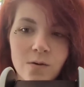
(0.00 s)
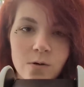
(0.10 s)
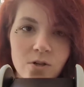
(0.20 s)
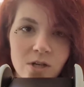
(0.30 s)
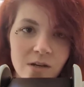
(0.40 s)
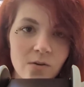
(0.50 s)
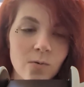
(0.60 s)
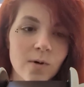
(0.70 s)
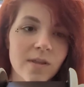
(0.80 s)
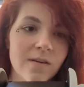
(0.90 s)
to a channel
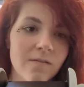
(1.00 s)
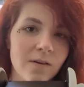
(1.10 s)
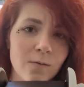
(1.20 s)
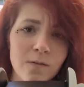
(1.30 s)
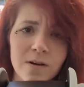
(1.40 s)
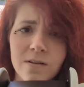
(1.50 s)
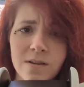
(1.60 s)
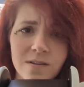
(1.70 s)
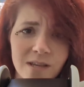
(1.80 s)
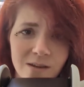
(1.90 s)
where they feel
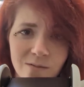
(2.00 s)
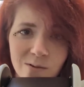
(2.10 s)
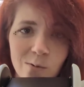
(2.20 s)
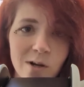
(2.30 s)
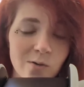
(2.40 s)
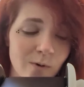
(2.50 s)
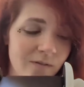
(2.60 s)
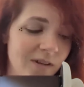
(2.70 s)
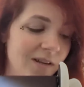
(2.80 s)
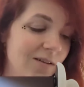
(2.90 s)
fairly safe to watch my
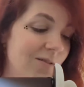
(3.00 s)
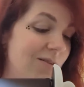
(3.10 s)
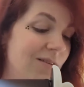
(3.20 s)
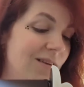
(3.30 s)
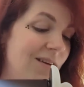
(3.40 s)
videos.